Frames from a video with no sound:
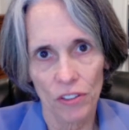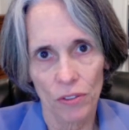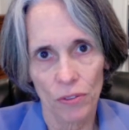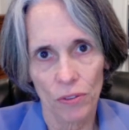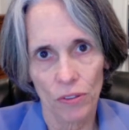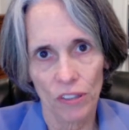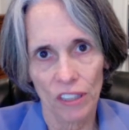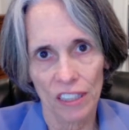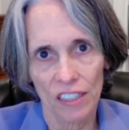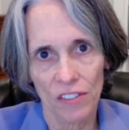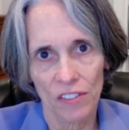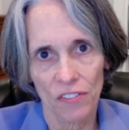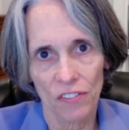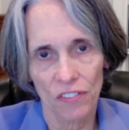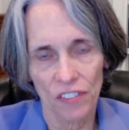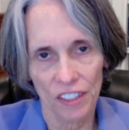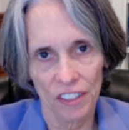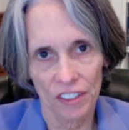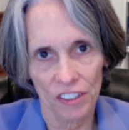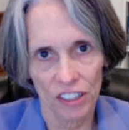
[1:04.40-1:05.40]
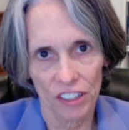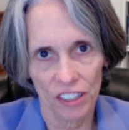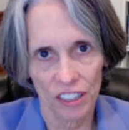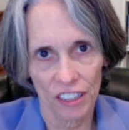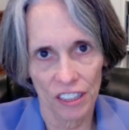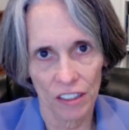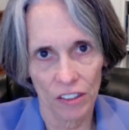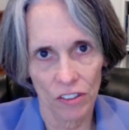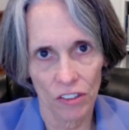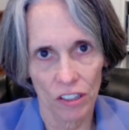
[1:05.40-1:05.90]
tool is
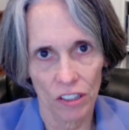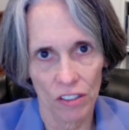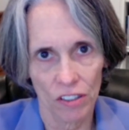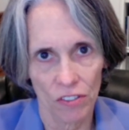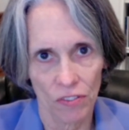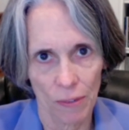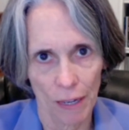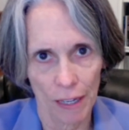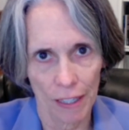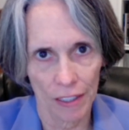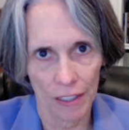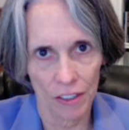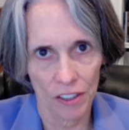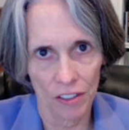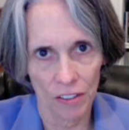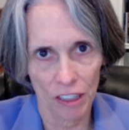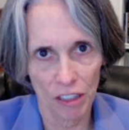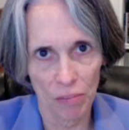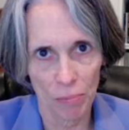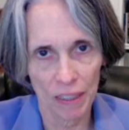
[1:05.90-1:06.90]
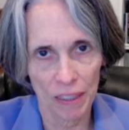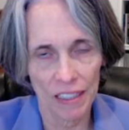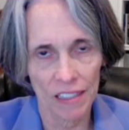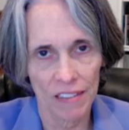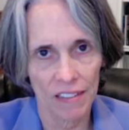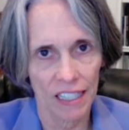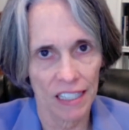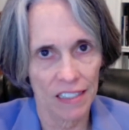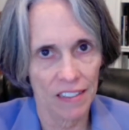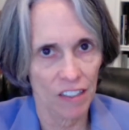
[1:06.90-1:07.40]
fingerstick glucose monitoring
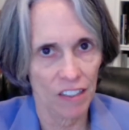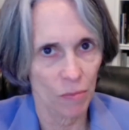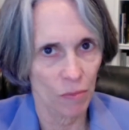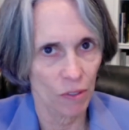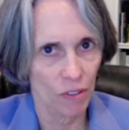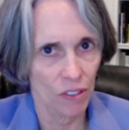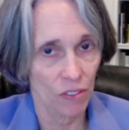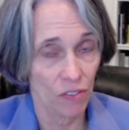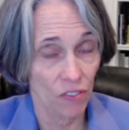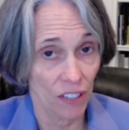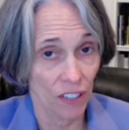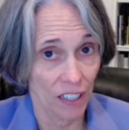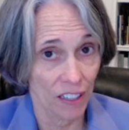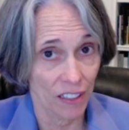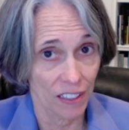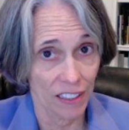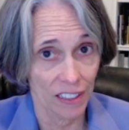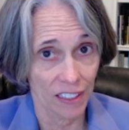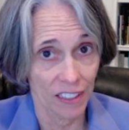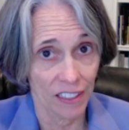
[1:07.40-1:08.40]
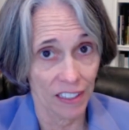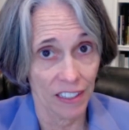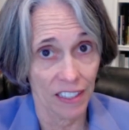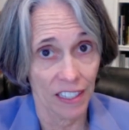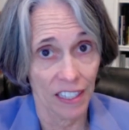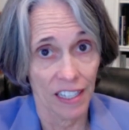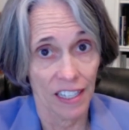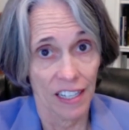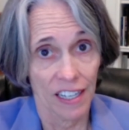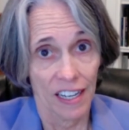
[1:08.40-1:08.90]
because that's the most
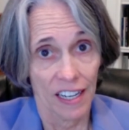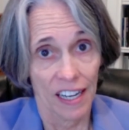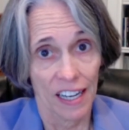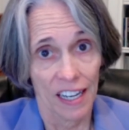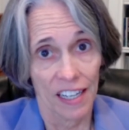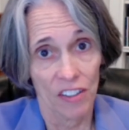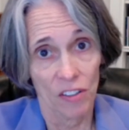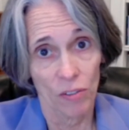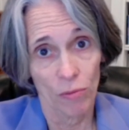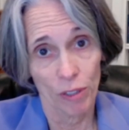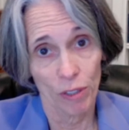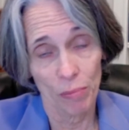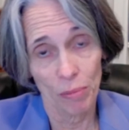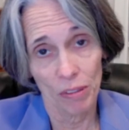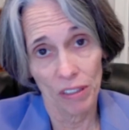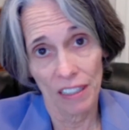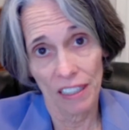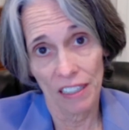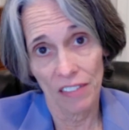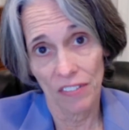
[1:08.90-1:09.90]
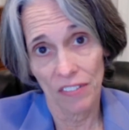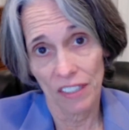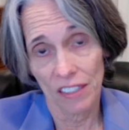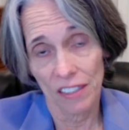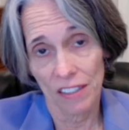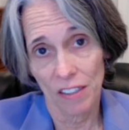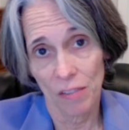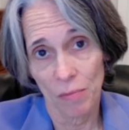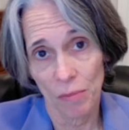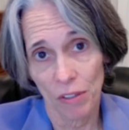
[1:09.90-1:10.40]
validated and we believe
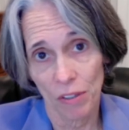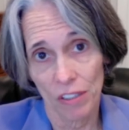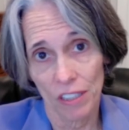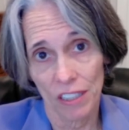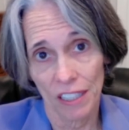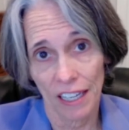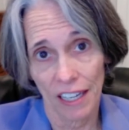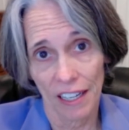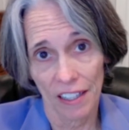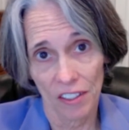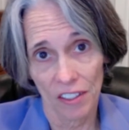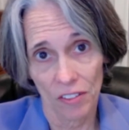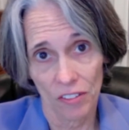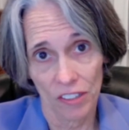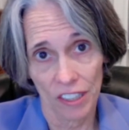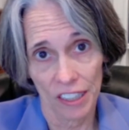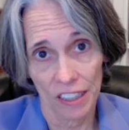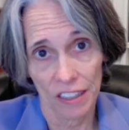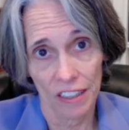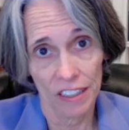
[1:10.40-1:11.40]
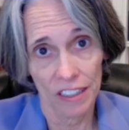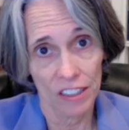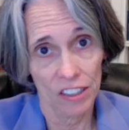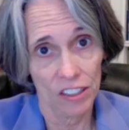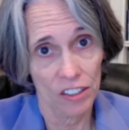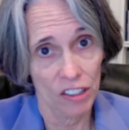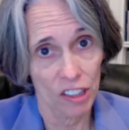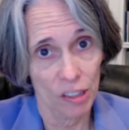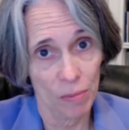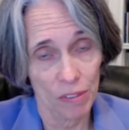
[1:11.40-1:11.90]
is the most accurate, at
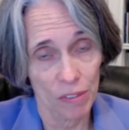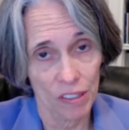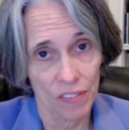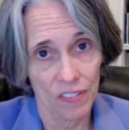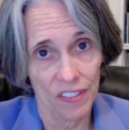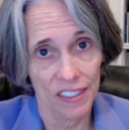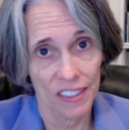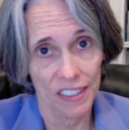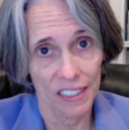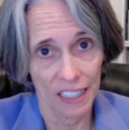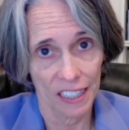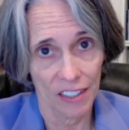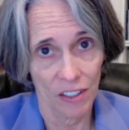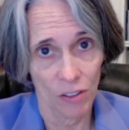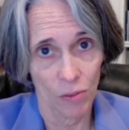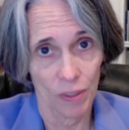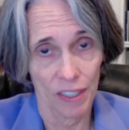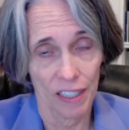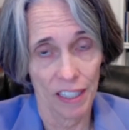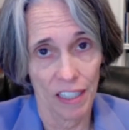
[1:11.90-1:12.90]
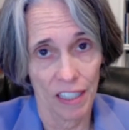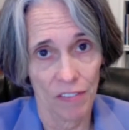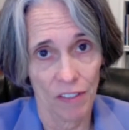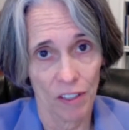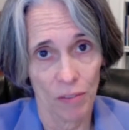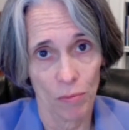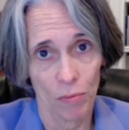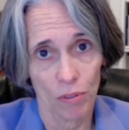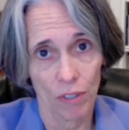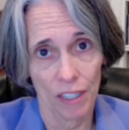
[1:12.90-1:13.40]
least in terms of the data we
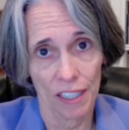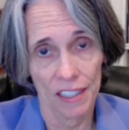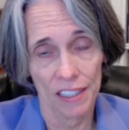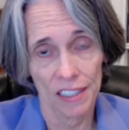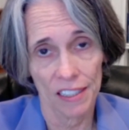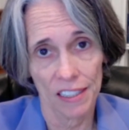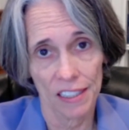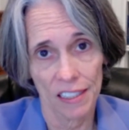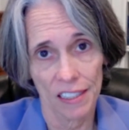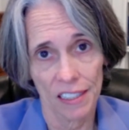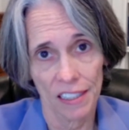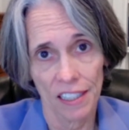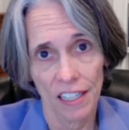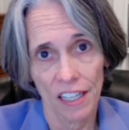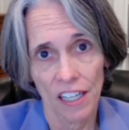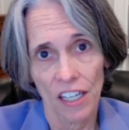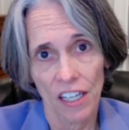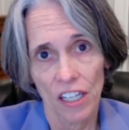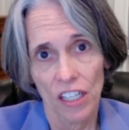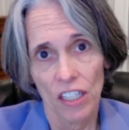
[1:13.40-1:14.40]
have on pregnancy.